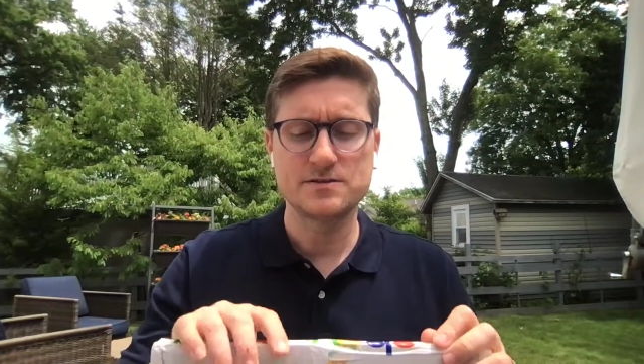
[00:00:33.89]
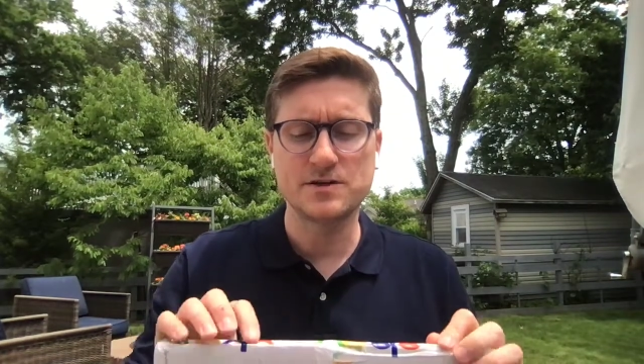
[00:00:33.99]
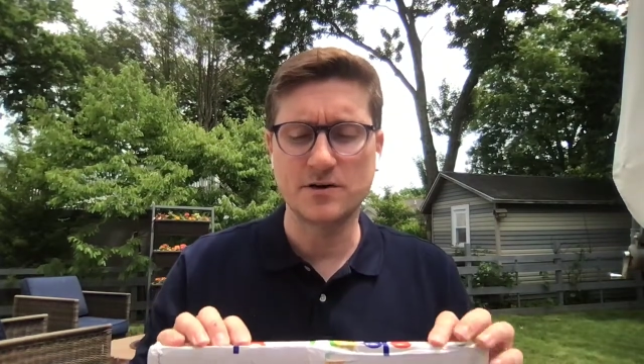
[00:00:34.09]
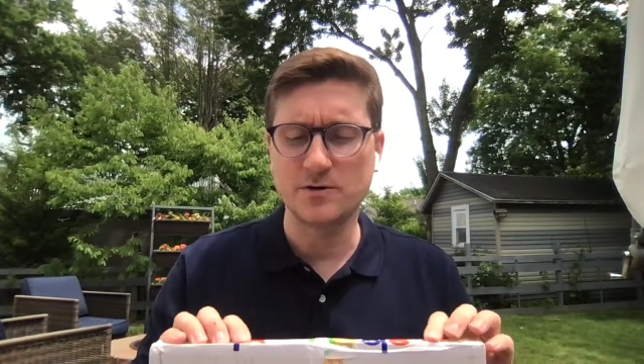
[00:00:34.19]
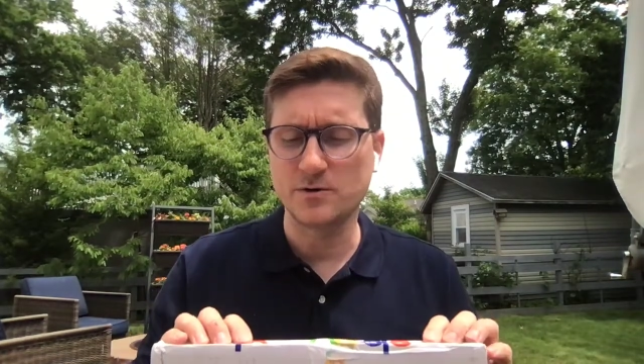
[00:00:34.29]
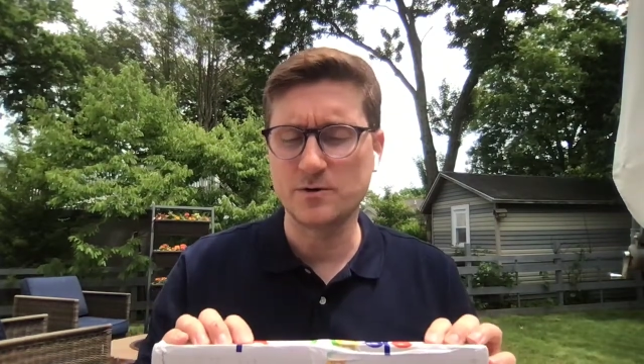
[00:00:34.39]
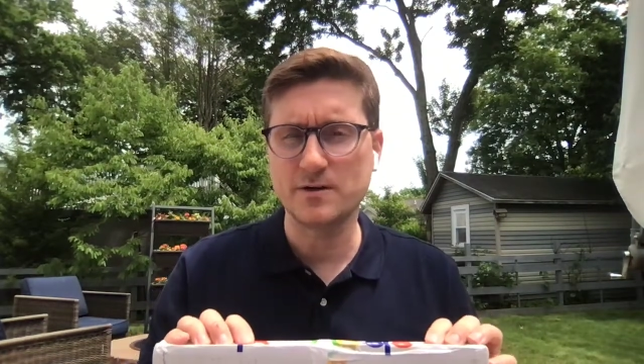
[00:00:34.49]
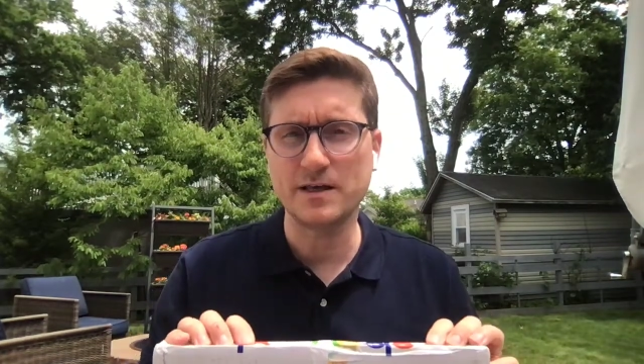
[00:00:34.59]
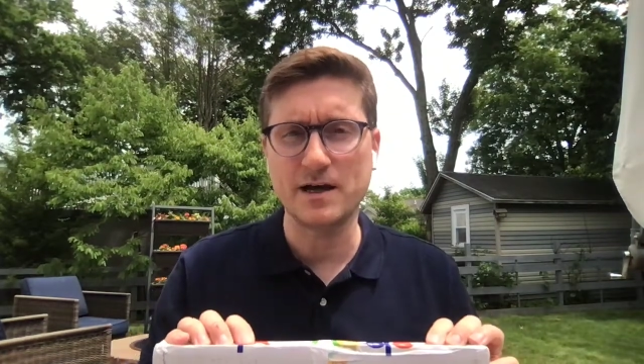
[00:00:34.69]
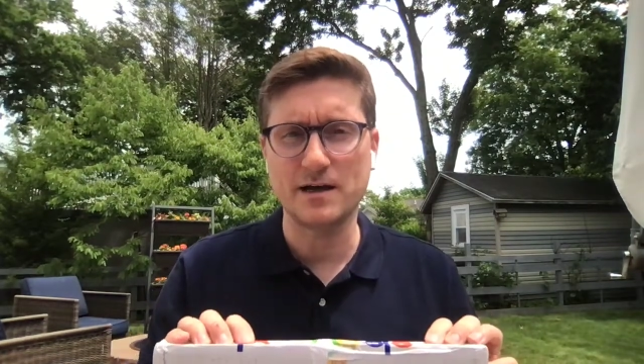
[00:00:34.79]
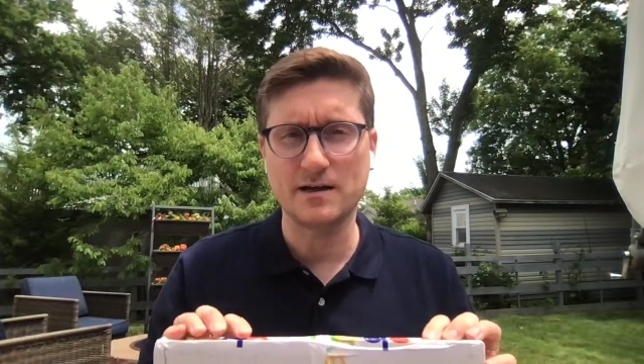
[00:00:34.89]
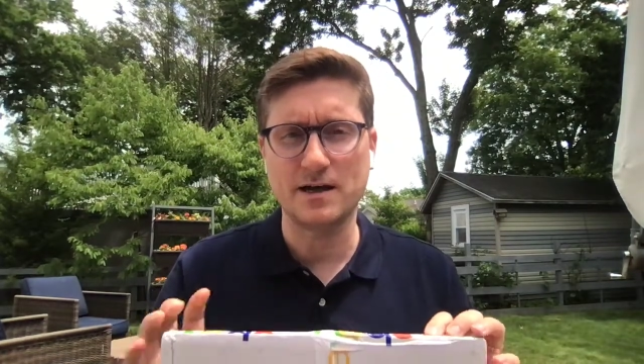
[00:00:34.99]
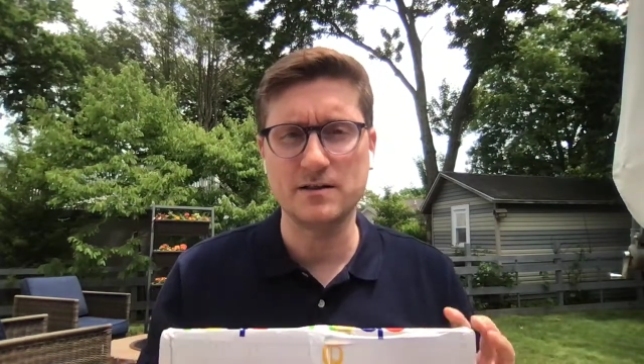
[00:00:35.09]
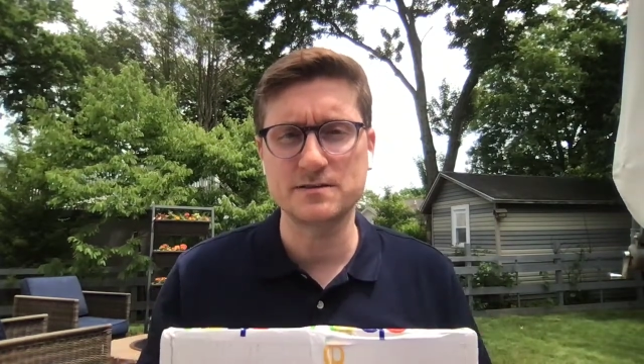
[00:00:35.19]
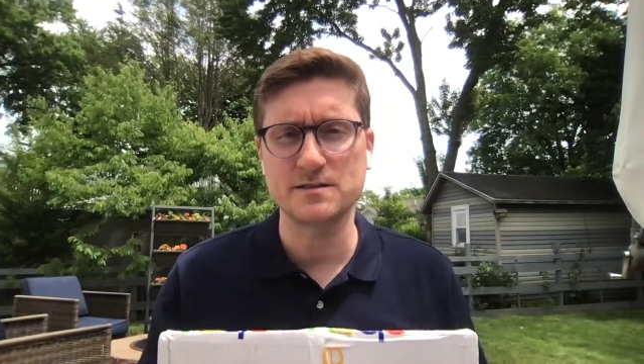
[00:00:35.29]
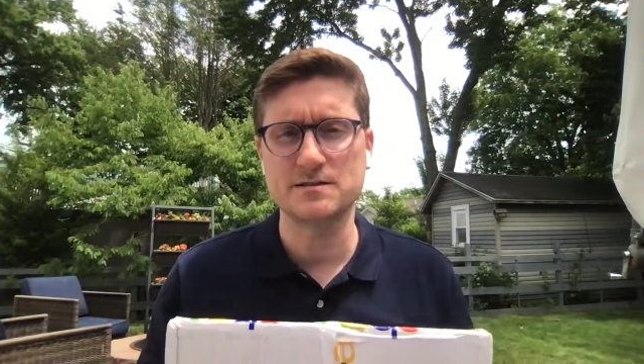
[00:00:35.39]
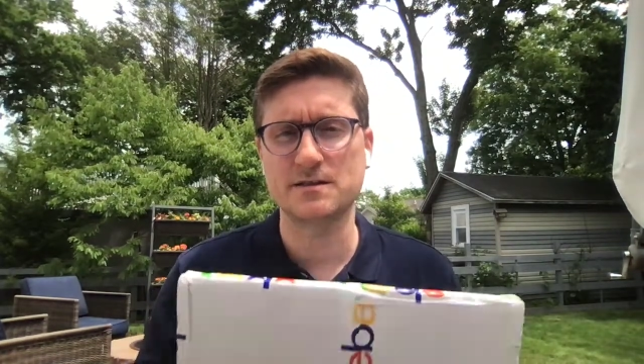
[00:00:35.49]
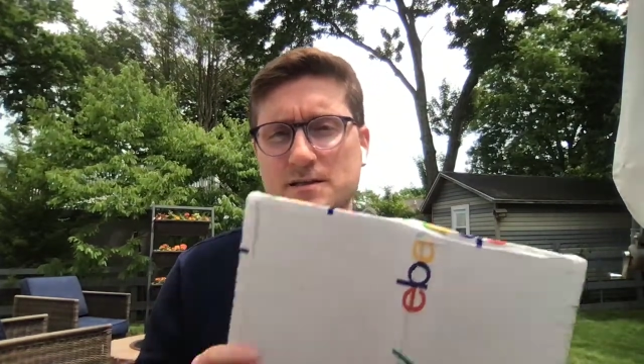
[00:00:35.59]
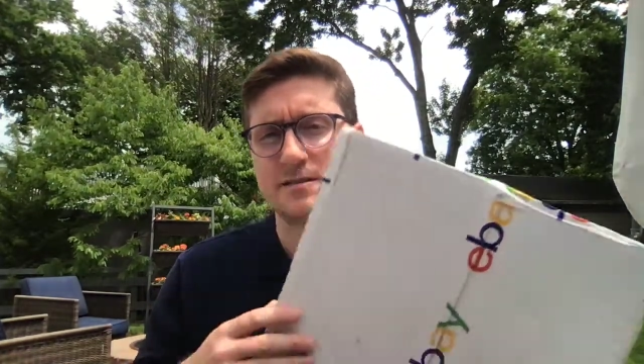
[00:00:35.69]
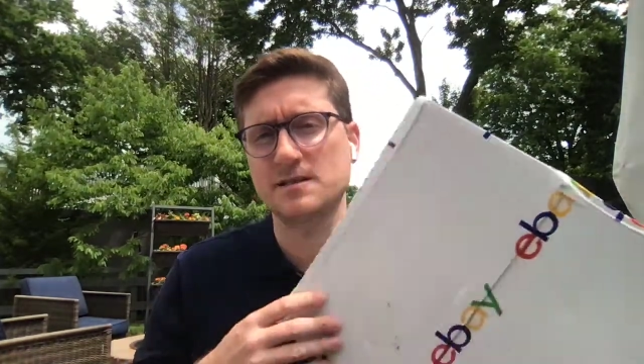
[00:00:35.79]
So yeah, I looked
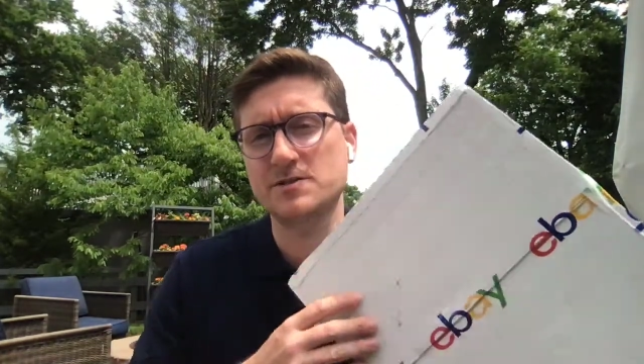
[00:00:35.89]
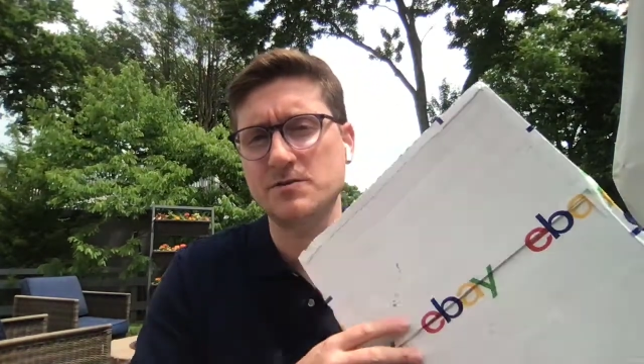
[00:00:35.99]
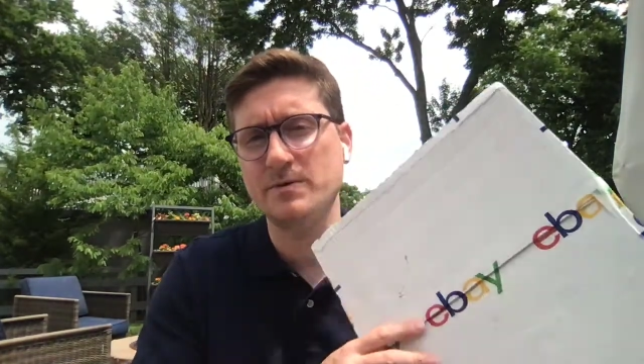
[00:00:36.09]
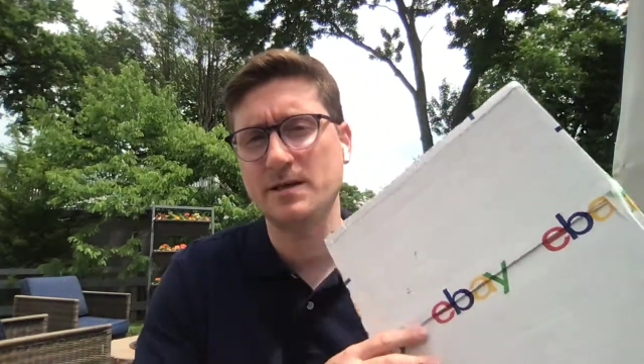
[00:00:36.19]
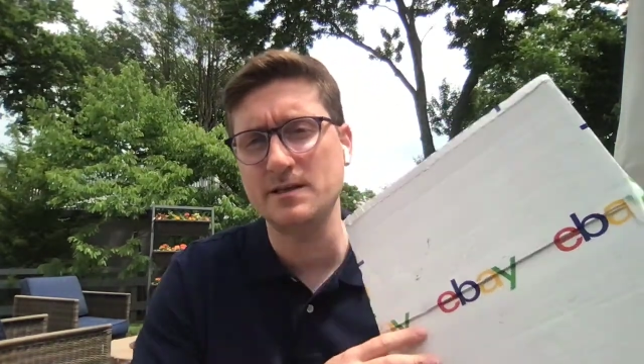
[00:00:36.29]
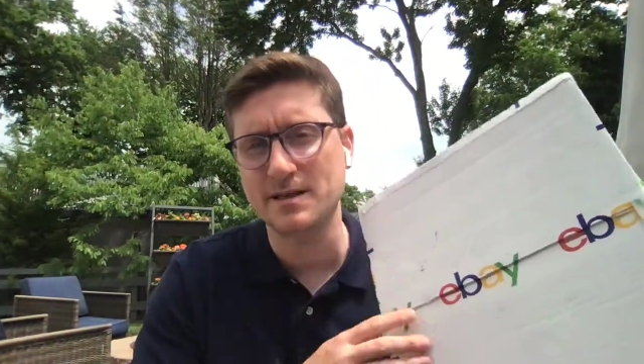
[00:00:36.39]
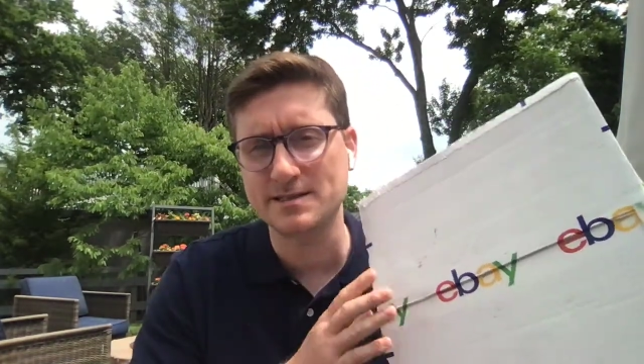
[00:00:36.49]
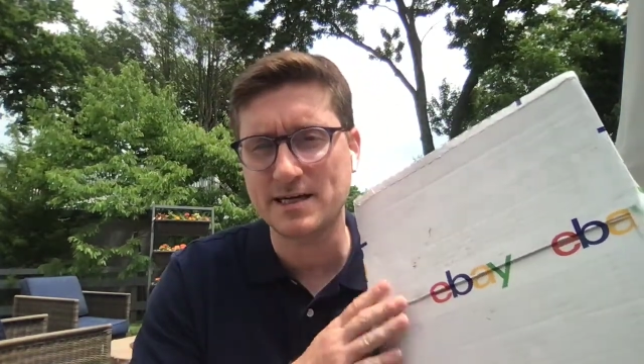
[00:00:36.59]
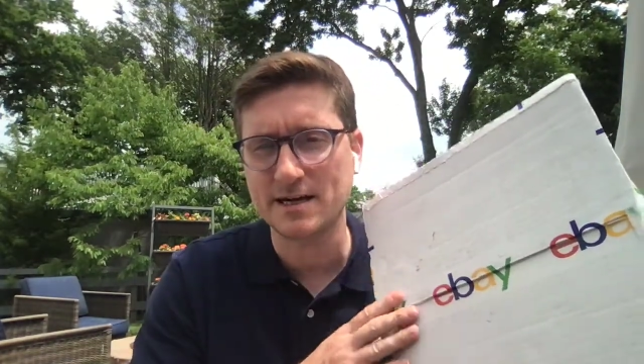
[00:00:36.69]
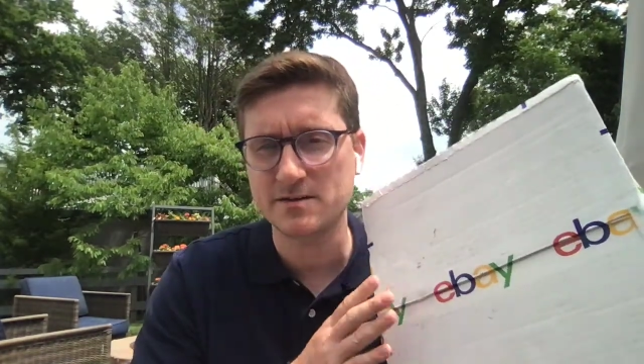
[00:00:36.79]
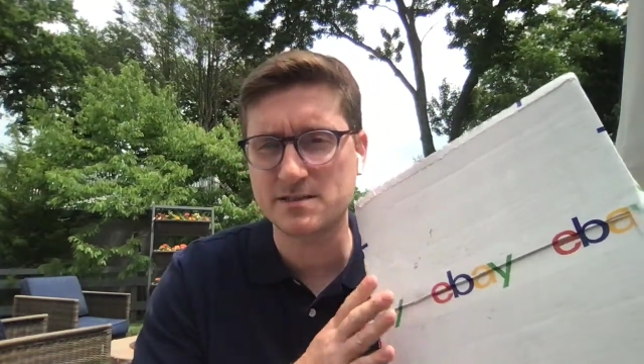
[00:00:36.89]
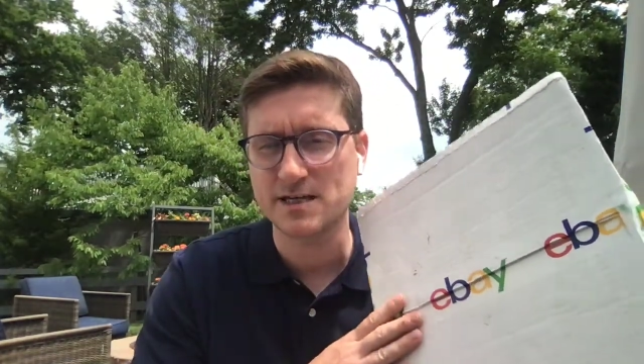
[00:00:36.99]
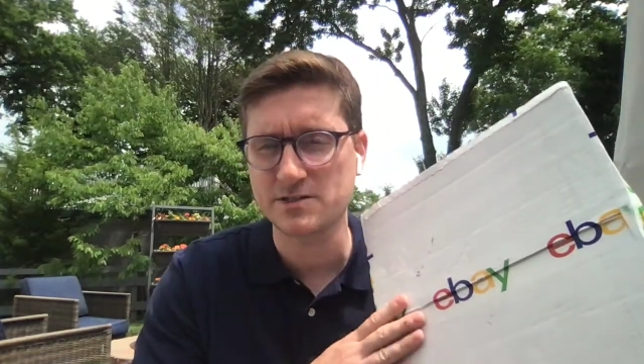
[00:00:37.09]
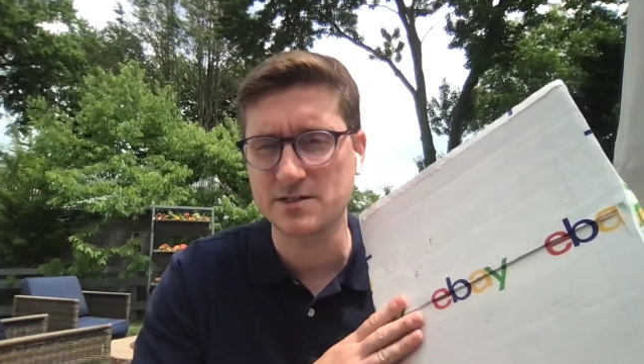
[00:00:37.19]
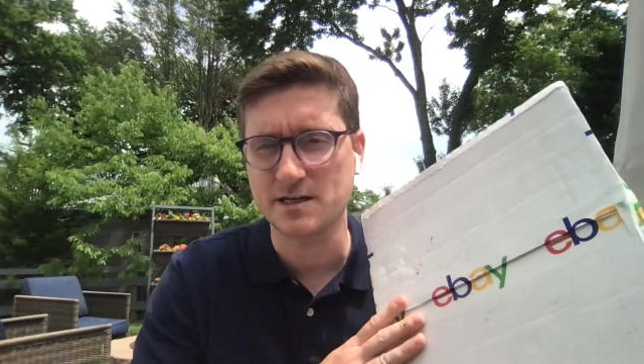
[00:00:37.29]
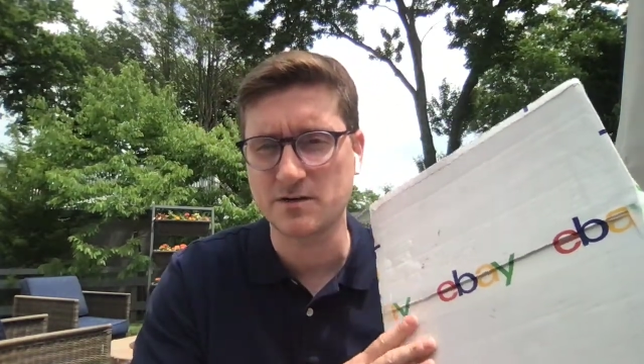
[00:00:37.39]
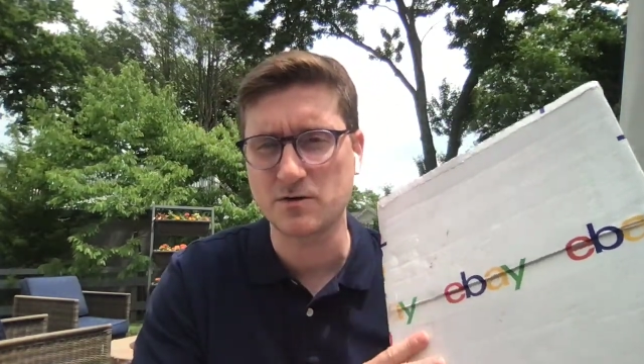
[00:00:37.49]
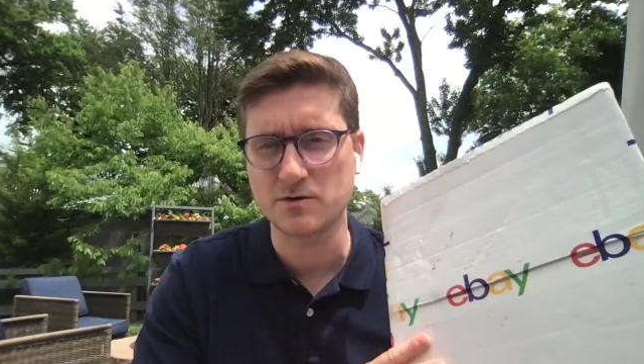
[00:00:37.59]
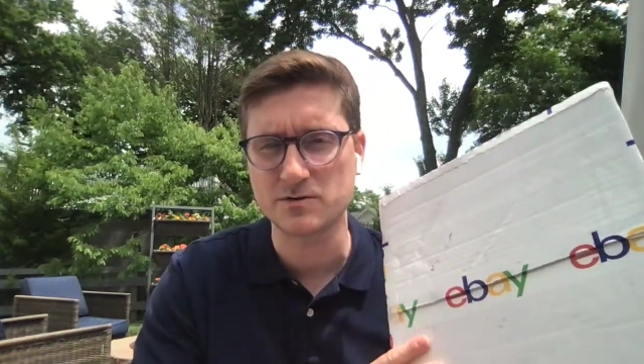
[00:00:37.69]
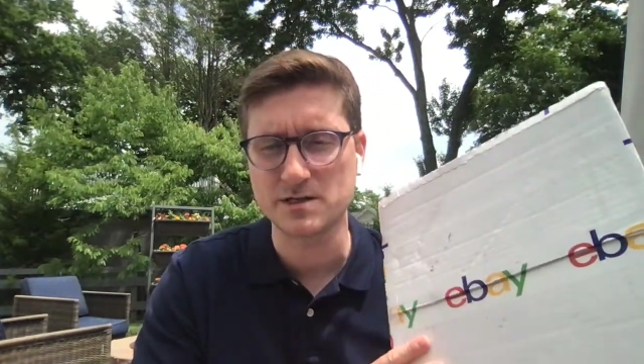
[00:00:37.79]
into this. This should be the entire session that
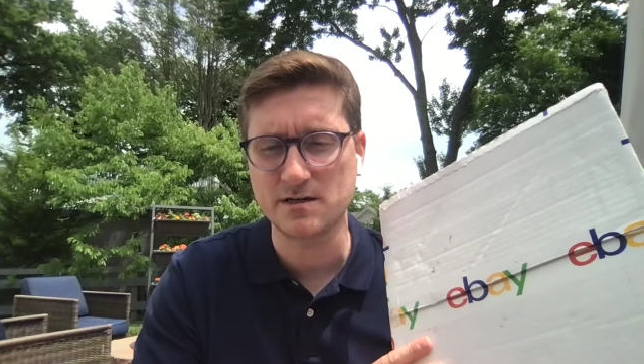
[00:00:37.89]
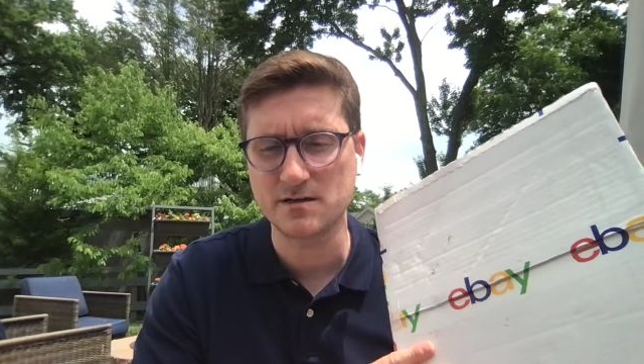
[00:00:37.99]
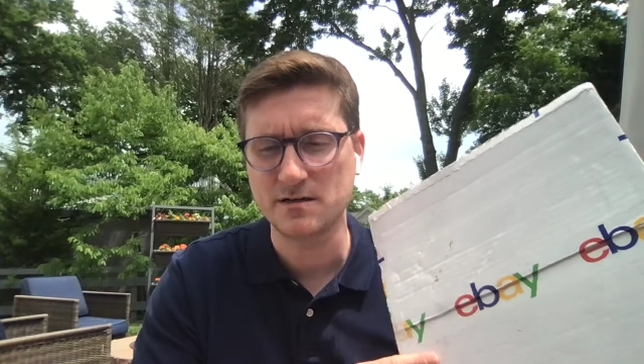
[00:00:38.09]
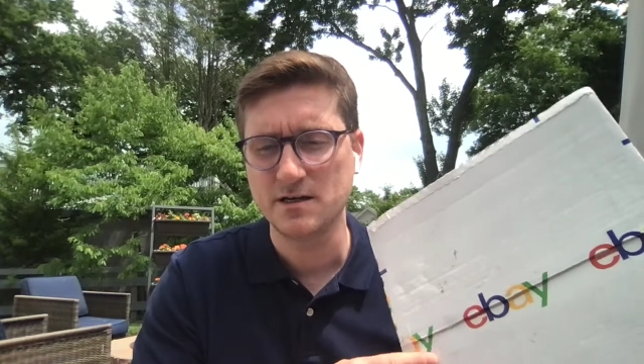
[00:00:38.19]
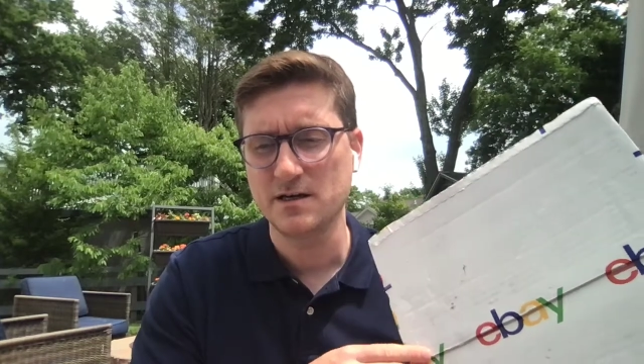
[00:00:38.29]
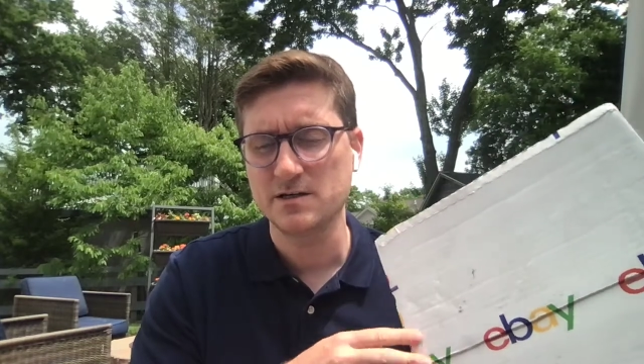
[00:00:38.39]
Coco's on.